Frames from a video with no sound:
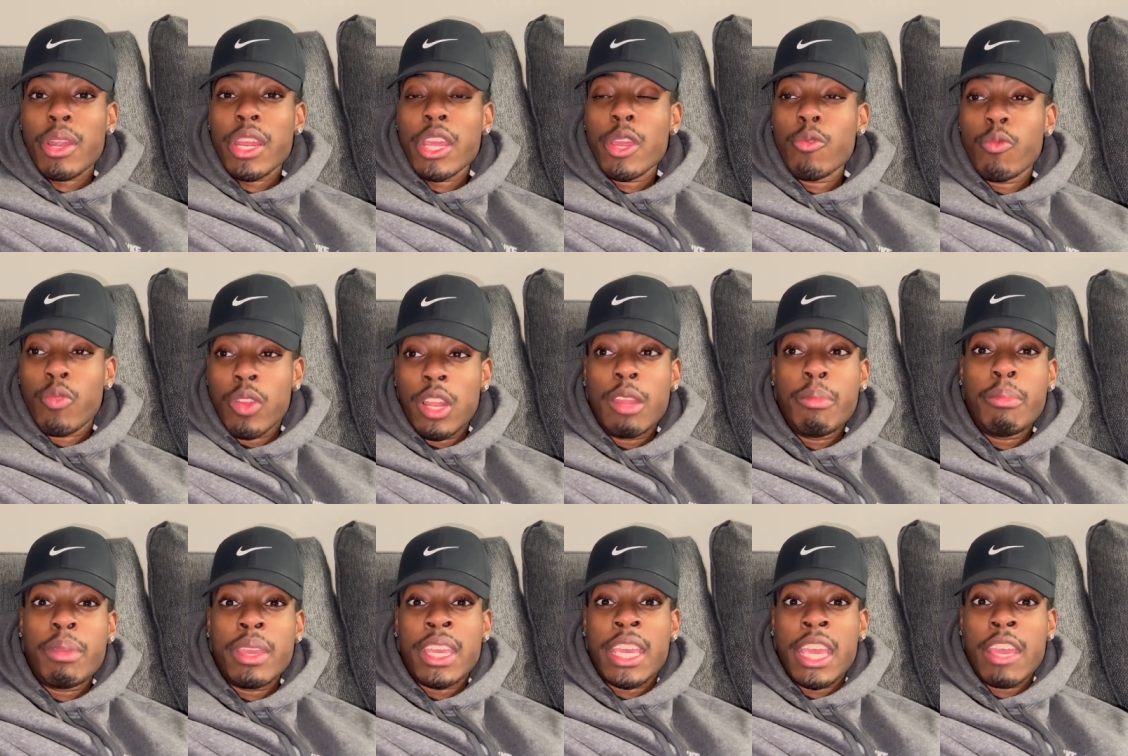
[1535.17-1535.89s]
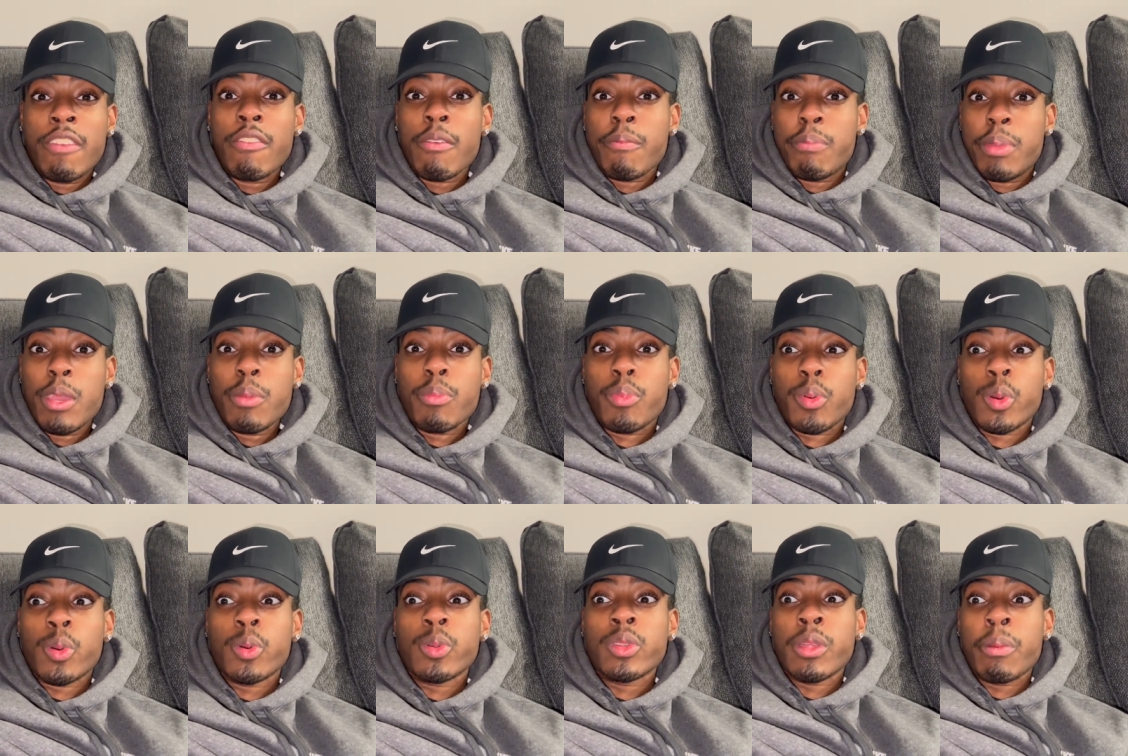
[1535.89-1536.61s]
he really be giving
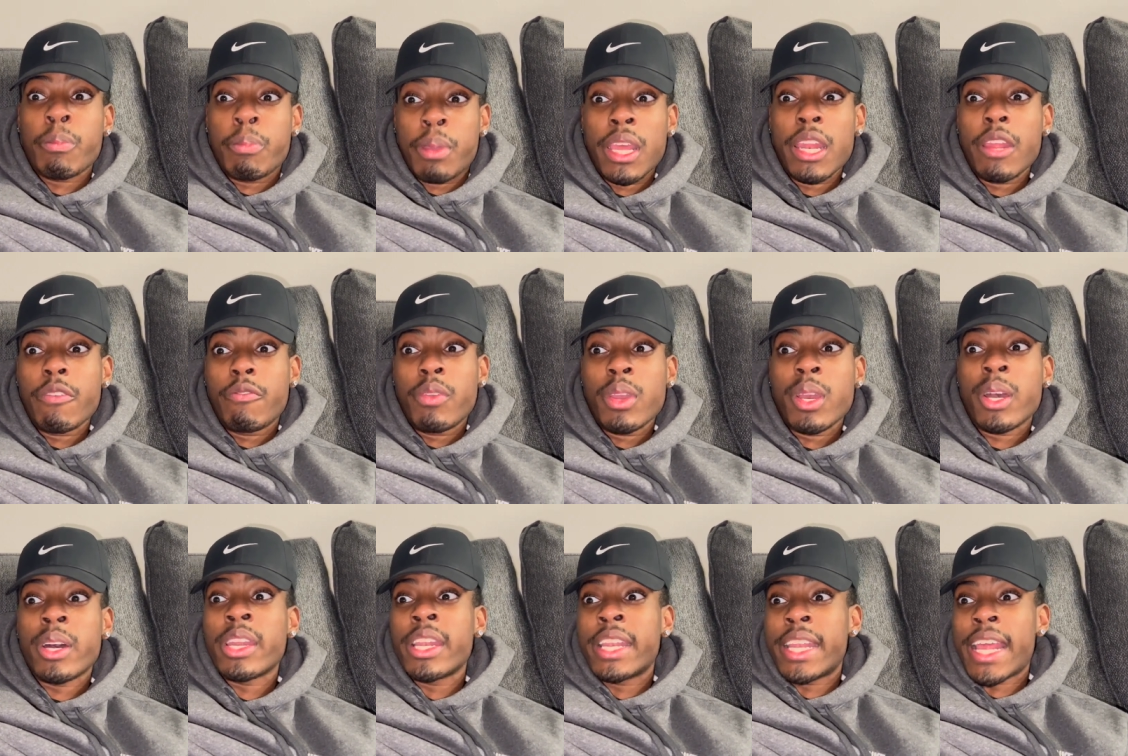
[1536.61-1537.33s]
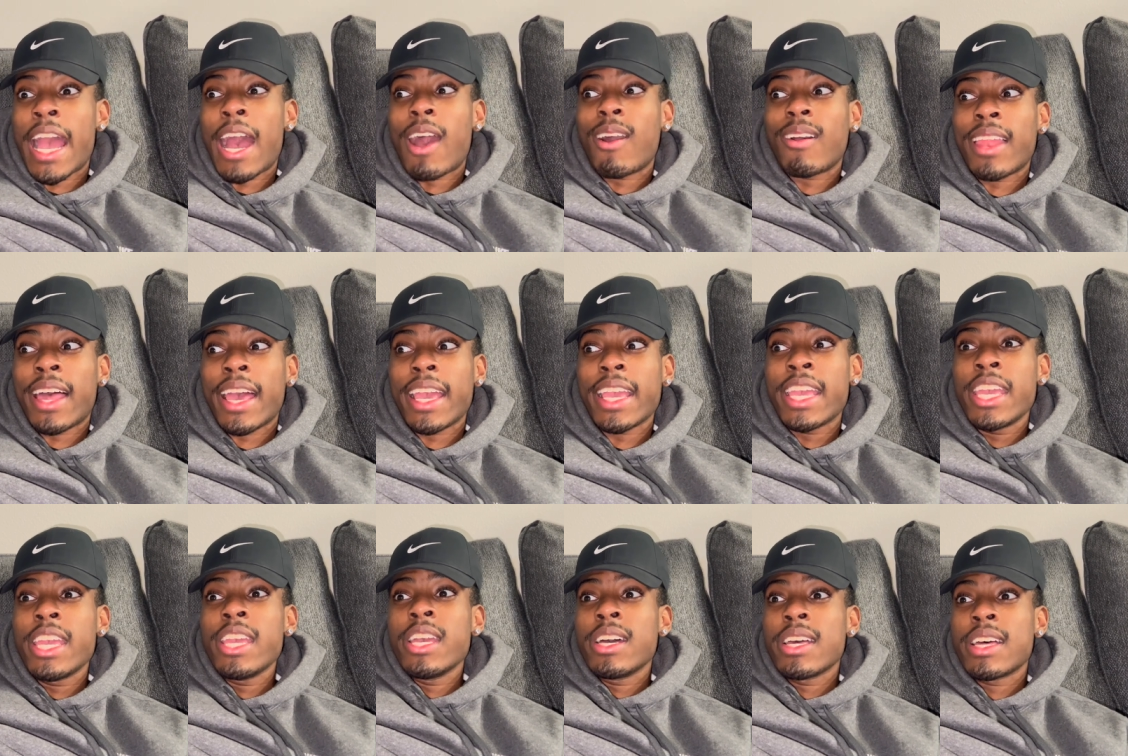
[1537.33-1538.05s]
people the benefit of the doubt. Like
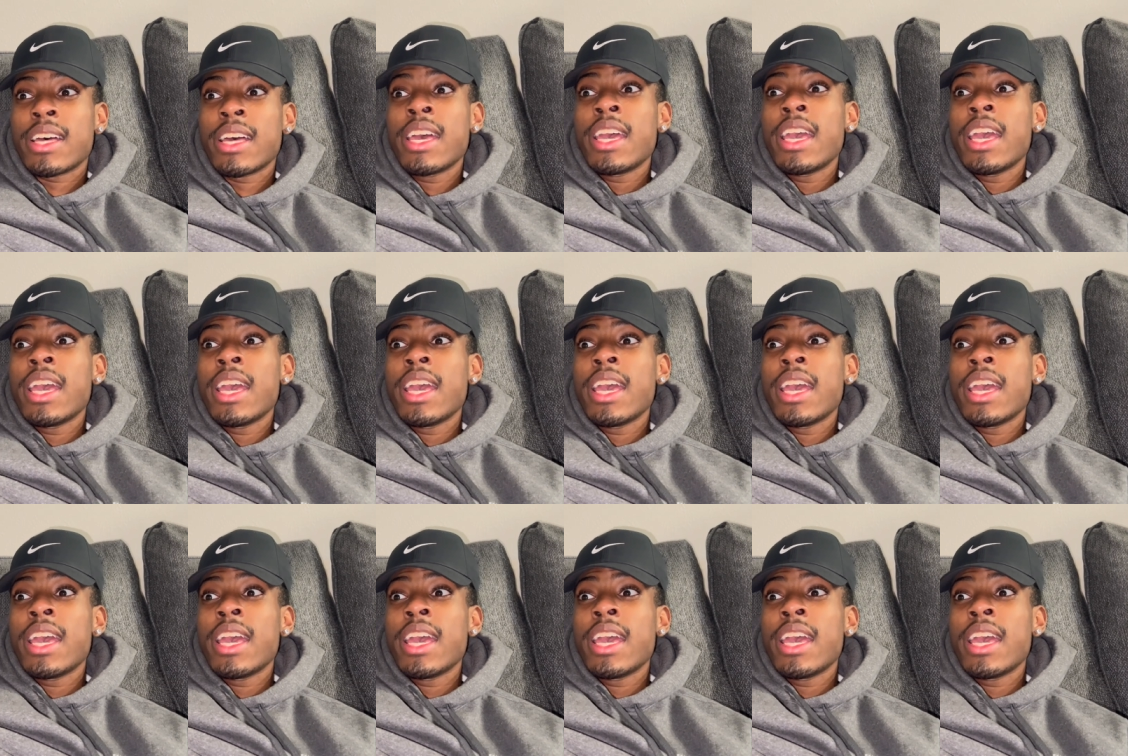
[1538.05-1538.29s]
he'll uh,